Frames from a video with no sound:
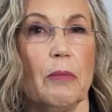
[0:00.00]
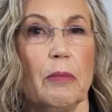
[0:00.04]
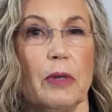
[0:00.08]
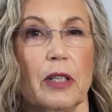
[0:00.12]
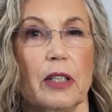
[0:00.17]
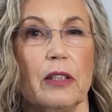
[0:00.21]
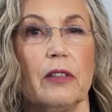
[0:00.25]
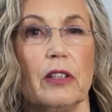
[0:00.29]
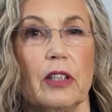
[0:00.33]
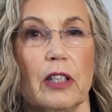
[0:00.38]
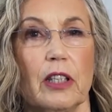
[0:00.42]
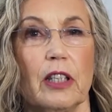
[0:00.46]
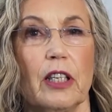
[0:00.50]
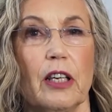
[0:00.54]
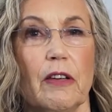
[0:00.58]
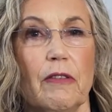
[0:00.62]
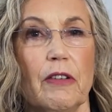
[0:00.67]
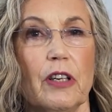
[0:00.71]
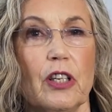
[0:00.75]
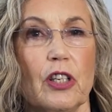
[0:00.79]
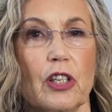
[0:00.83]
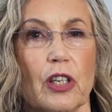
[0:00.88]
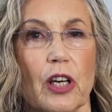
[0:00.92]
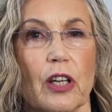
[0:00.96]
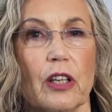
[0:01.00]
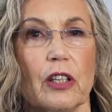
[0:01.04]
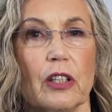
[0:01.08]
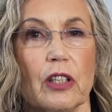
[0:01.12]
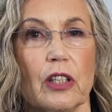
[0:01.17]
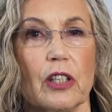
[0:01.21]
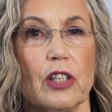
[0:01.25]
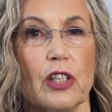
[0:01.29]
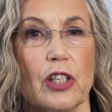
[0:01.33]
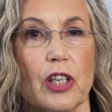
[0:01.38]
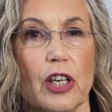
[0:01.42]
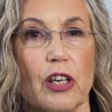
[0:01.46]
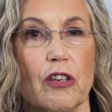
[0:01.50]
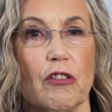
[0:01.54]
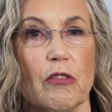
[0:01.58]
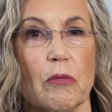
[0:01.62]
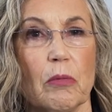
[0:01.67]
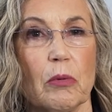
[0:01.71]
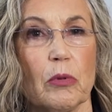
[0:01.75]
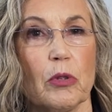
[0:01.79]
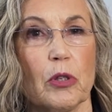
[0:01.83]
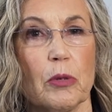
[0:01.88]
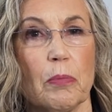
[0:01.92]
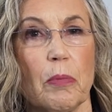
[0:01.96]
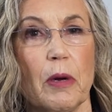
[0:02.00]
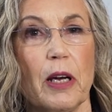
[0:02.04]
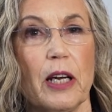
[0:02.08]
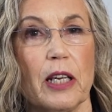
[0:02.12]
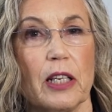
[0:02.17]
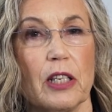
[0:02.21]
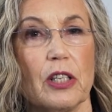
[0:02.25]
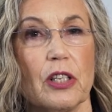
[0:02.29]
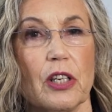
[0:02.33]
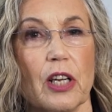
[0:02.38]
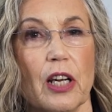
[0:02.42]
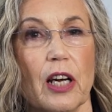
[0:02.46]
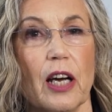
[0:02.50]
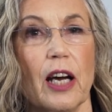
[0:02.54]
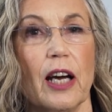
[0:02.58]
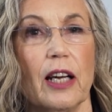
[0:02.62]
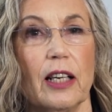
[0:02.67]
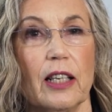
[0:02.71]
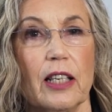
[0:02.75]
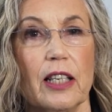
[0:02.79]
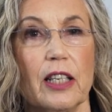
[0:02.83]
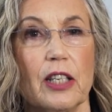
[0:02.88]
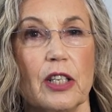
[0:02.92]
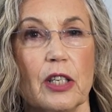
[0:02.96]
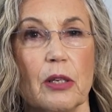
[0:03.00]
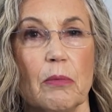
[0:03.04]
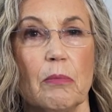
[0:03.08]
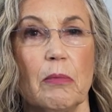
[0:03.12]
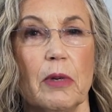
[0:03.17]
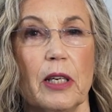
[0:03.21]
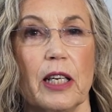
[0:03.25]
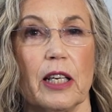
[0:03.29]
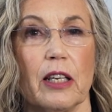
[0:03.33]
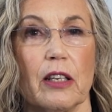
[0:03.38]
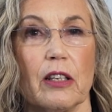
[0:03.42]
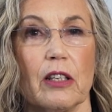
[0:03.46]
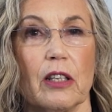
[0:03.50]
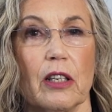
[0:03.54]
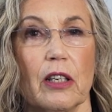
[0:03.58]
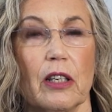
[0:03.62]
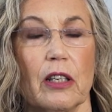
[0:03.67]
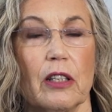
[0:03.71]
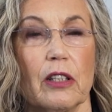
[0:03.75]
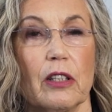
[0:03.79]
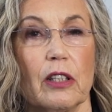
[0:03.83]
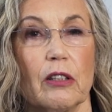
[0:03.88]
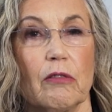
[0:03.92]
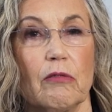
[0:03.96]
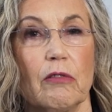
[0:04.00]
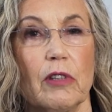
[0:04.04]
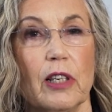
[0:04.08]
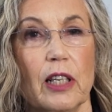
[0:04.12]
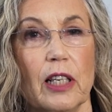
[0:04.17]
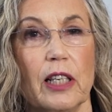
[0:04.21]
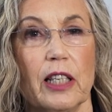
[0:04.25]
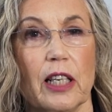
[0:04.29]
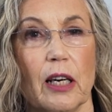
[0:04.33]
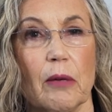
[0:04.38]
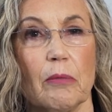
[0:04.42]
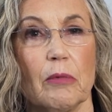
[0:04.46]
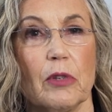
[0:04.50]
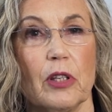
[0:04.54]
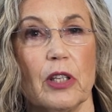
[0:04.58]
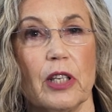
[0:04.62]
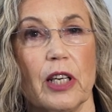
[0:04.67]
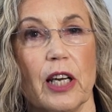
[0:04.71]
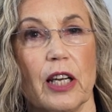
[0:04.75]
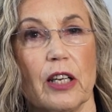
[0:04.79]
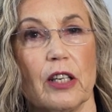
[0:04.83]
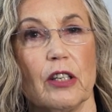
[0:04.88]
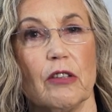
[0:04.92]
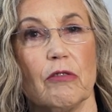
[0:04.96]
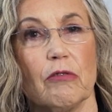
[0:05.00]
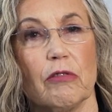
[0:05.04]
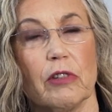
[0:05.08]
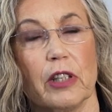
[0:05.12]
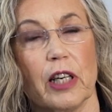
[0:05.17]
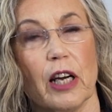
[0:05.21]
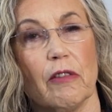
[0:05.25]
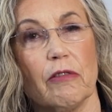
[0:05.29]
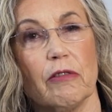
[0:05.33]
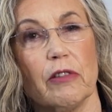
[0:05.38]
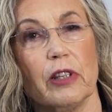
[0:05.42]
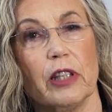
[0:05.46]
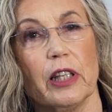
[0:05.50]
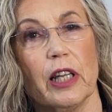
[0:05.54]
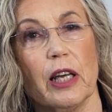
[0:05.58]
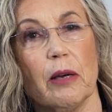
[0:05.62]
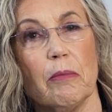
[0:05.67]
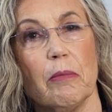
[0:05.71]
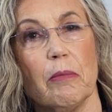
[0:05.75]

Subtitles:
mean, give each other considerable space, at least a minute, to really come to the end of recovering their